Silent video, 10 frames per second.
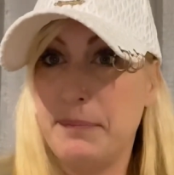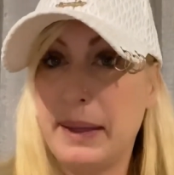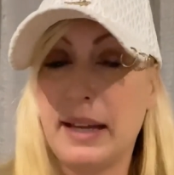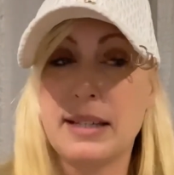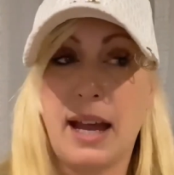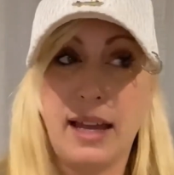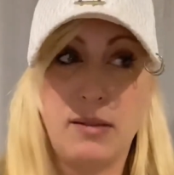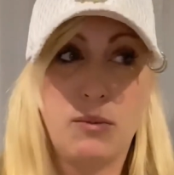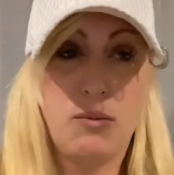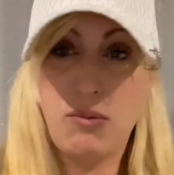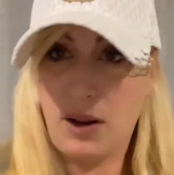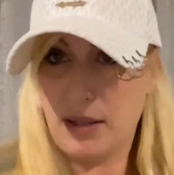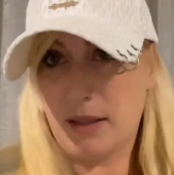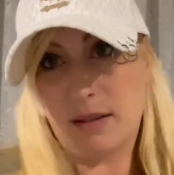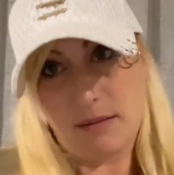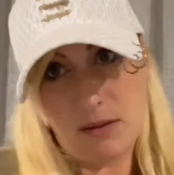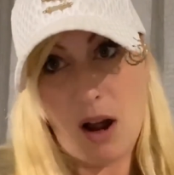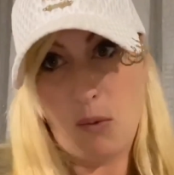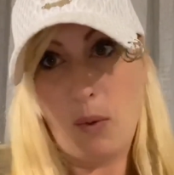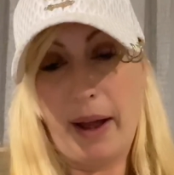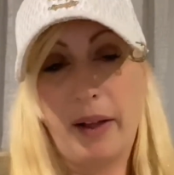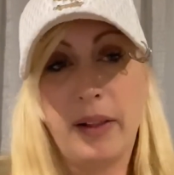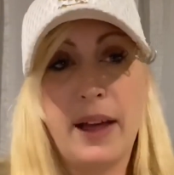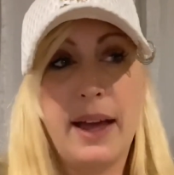because I was not well,